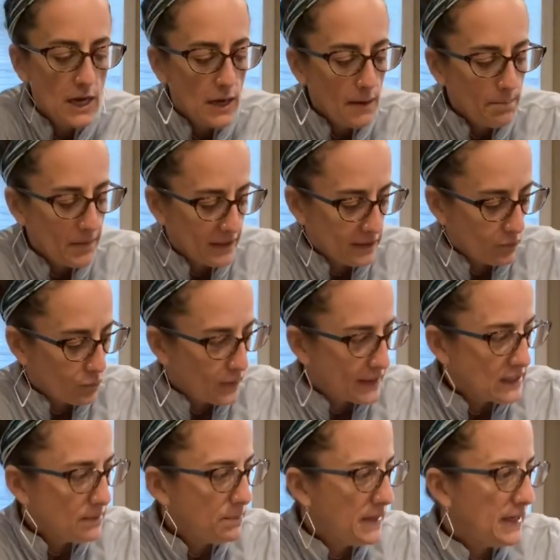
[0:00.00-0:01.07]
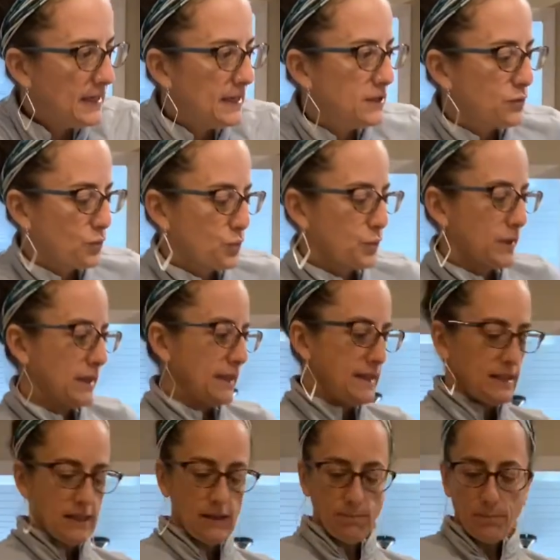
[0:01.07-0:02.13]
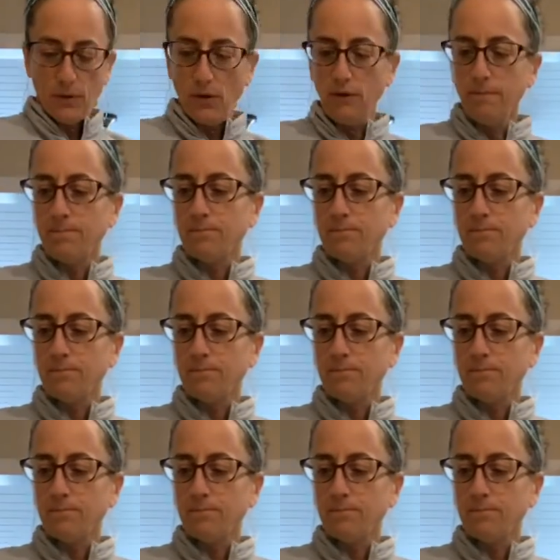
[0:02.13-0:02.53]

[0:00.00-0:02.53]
But the recipe is really simple.